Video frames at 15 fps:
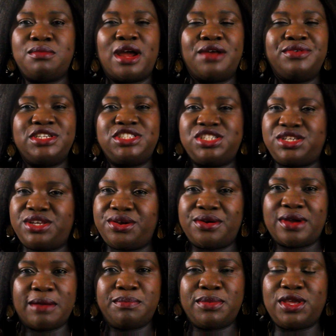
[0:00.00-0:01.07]
marriage
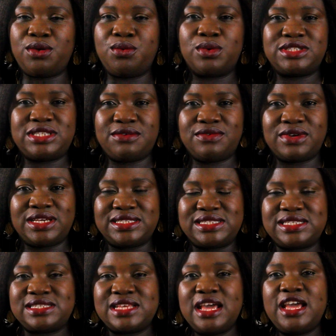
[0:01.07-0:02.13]
therapy, whatever it
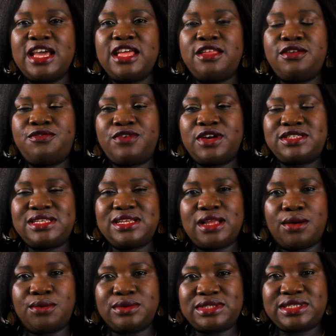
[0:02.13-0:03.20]
is, the first thing
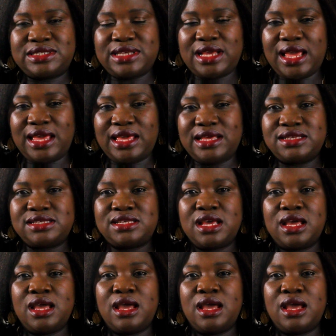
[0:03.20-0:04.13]
I would say is